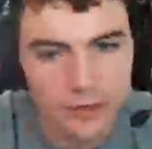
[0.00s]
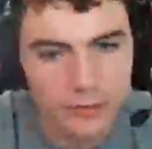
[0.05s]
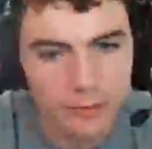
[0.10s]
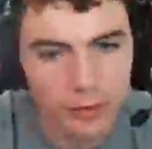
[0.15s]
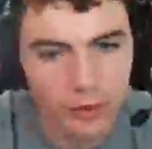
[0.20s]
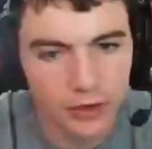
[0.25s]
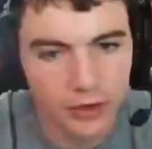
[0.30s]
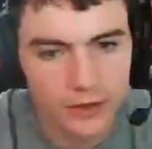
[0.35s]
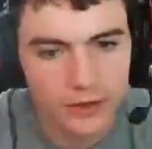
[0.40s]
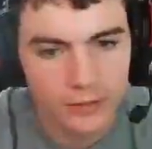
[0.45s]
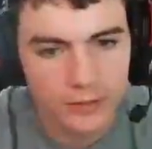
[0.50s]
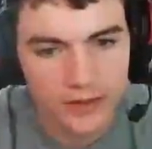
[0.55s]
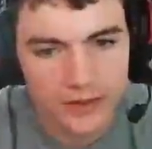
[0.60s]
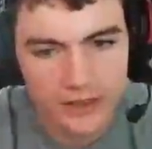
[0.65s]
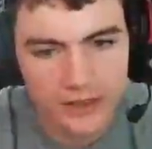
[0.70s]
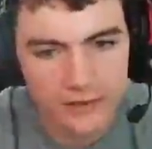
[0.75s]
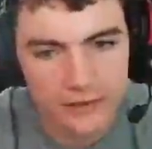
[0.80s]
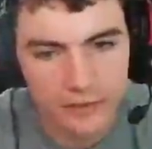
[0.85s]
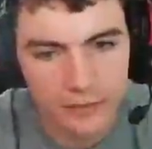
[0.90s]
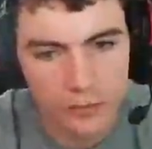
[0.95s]
bully them, it's
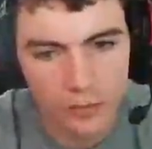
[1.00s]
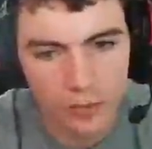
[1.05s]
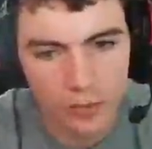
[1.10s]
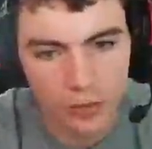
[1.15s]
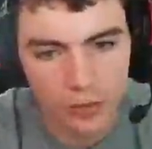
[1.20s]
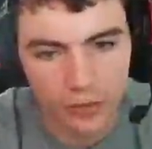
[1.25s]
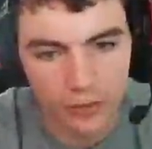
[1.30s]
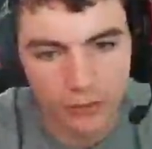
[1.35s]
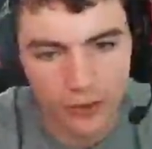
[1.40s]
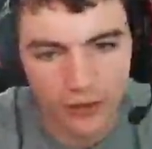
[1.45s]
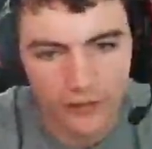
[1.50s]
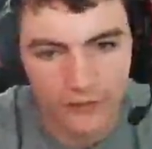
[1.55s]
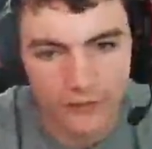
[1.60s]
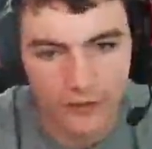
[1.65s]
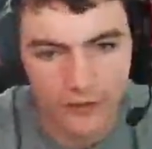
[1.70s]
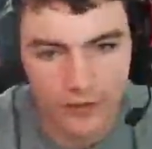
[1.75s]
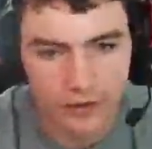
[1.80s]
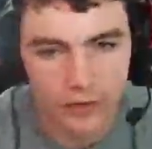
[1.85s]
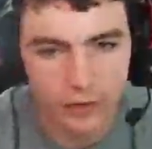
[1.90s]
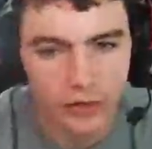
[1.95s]
even more
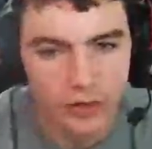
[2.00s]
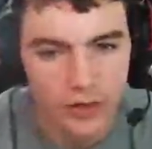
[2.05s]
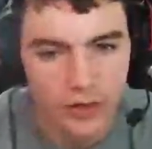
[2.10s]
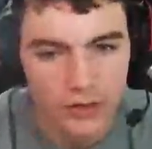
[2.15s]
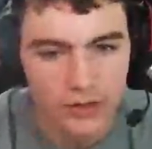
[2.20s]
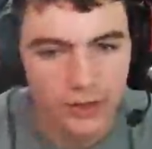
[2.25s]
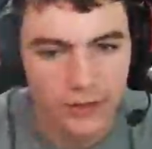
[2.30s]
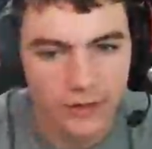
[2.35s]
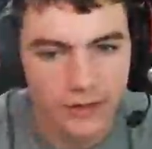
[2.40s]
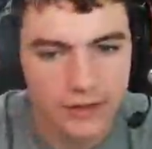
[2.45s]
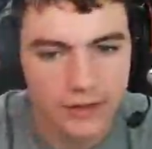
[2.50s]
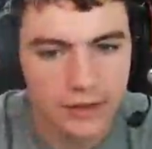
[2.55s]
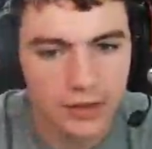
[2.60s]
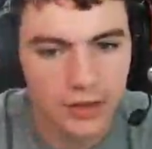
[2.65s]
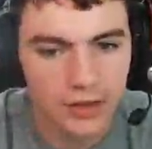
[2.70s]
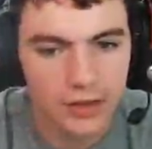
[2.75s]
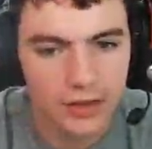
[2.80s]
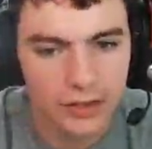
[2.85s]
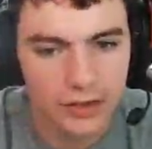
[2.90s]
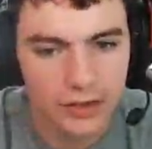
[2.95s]
beneficial. Now this
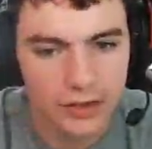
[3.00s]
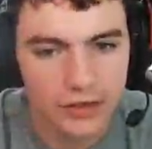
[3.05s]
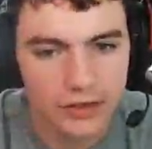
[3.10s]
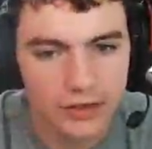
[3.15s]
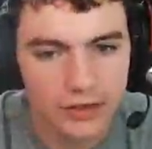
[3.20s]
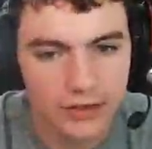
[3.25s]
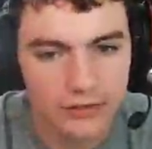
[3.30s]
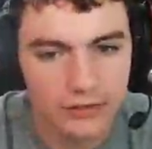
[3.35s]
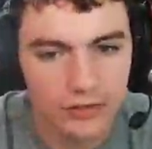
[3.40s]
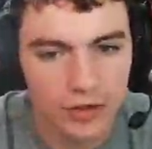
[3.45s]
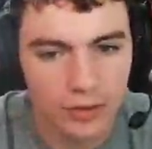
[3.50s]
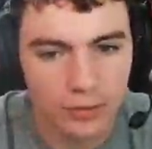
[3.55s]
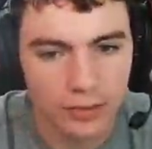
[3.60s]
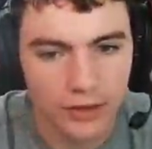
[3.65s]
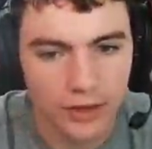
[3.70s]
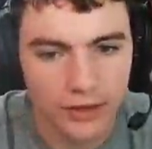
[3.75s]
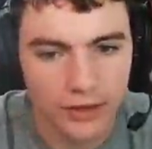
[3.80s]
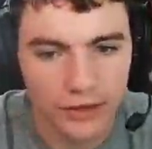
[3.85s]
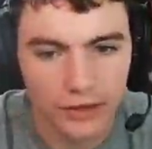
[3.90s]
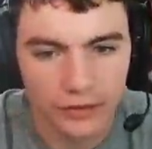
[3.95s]
guy literally doesn't even know what
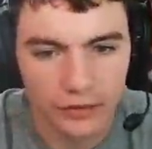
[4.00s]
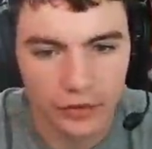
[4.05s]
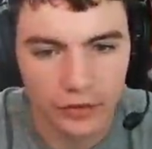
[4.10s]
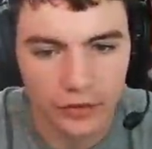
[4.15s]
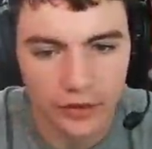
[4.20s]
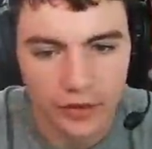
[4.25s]
planet is on,